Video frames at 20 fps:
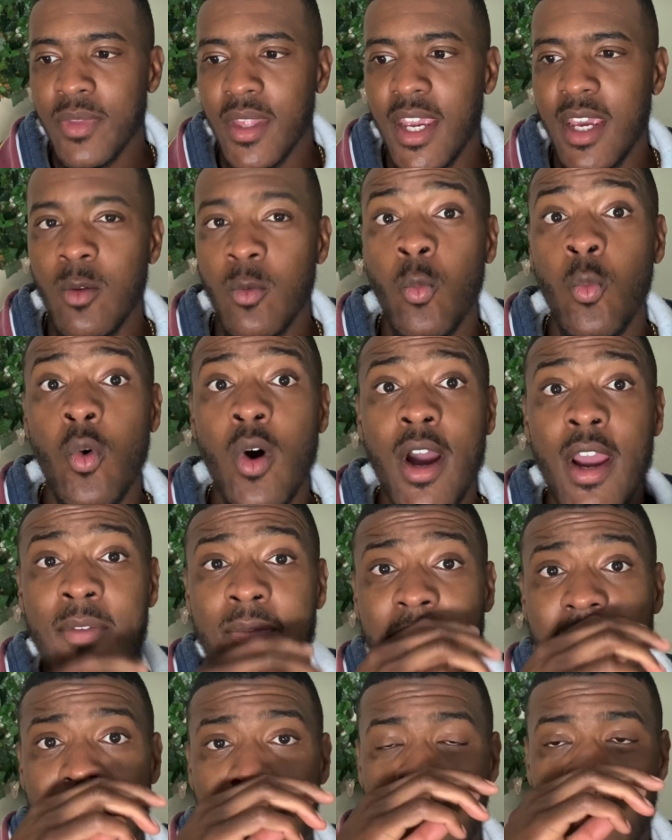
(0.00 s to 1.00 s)
And
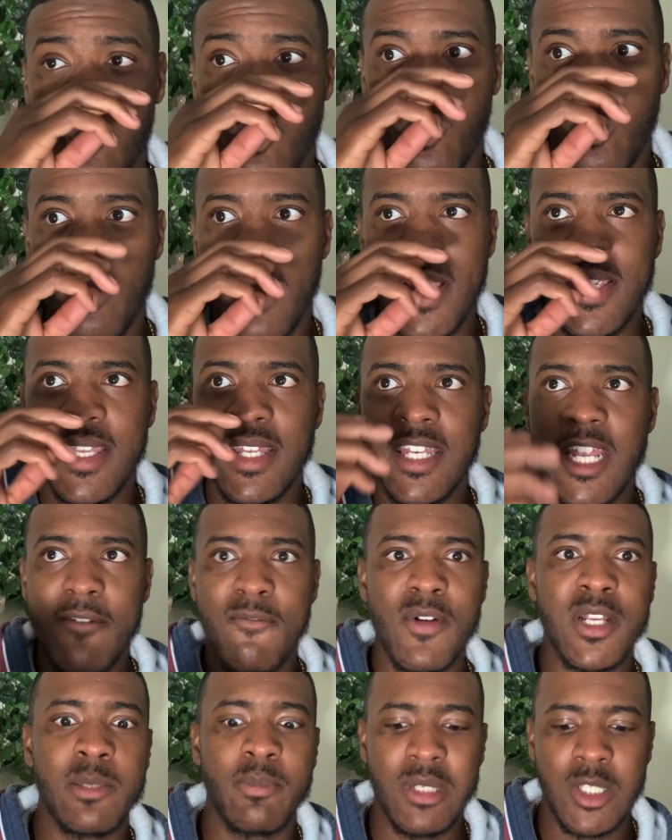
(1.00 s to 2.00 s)
one that is the
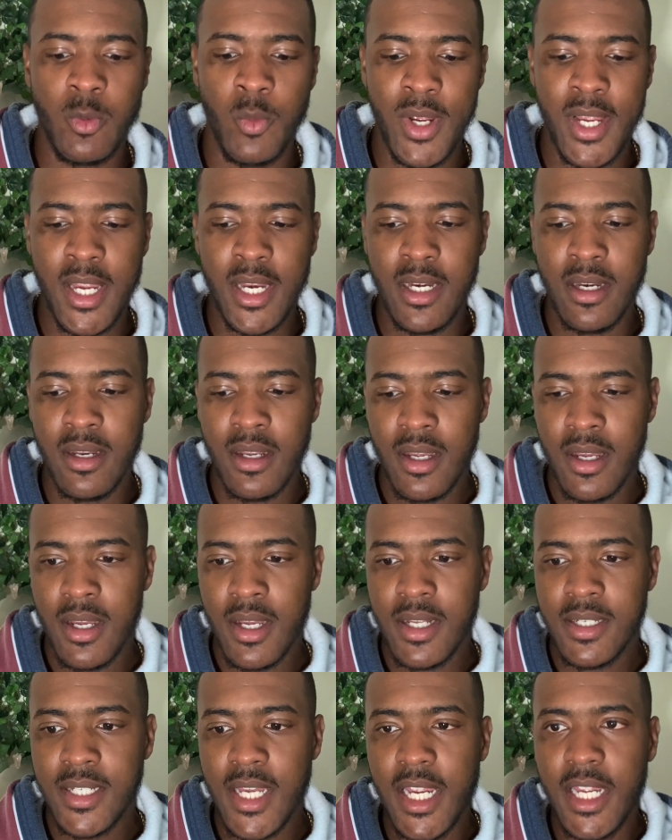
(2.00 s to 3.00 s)
difference between
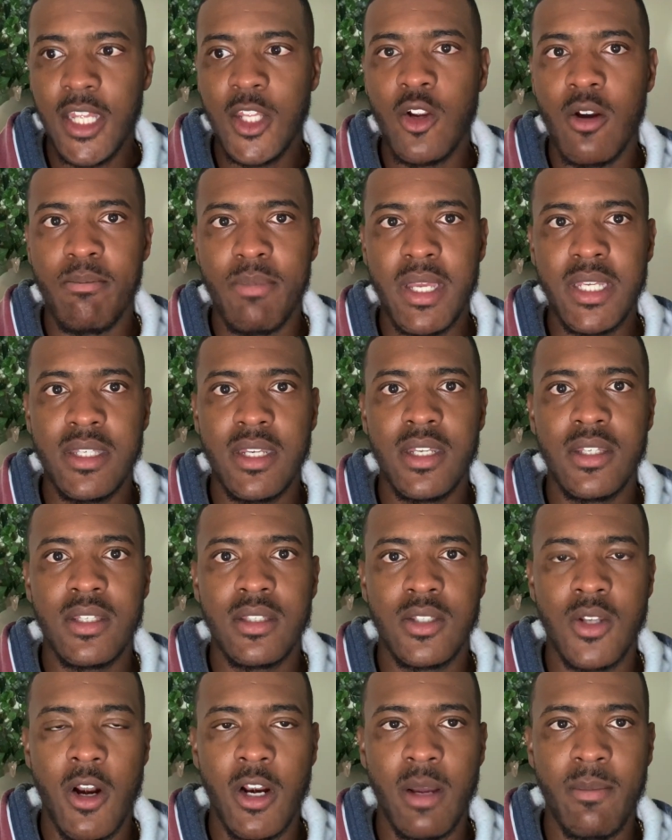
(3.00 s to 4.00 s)
taking your business,
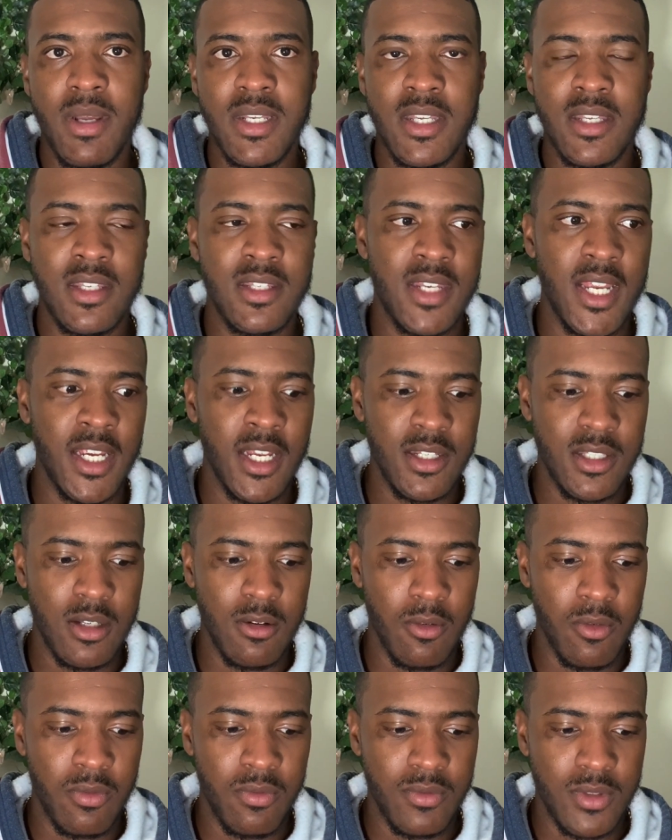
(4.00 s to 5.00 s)
starting a business and taking it
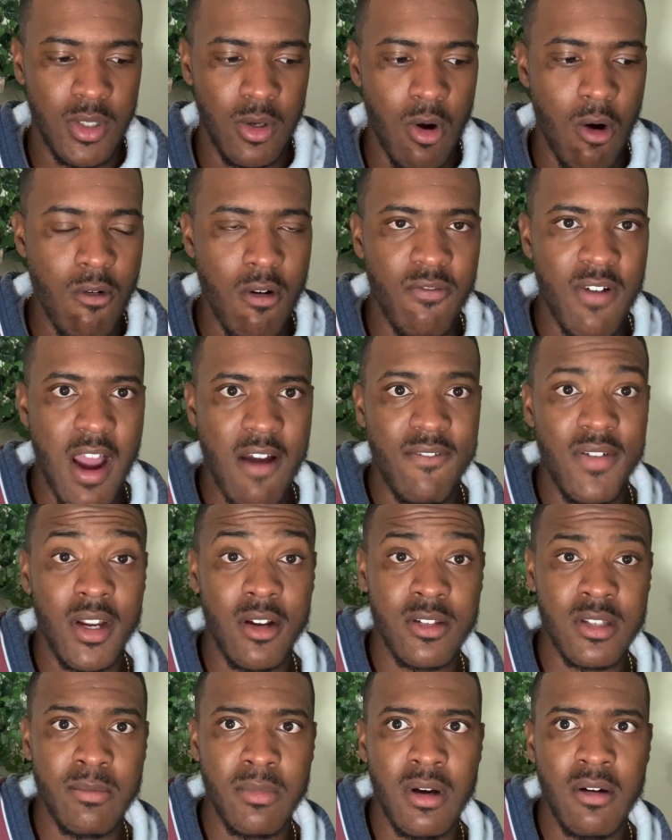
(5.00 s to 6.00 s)
to over 5
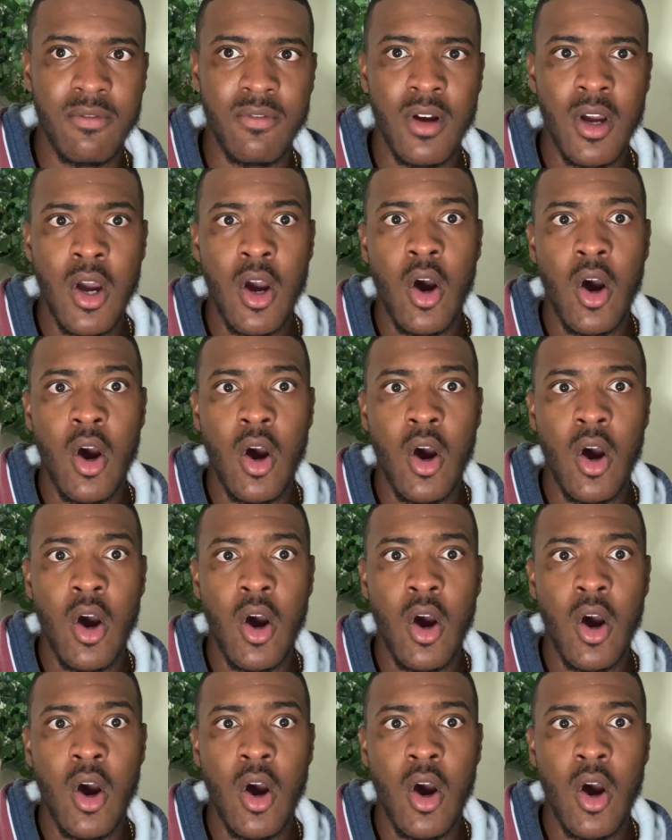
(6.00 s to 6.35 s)
figures a month,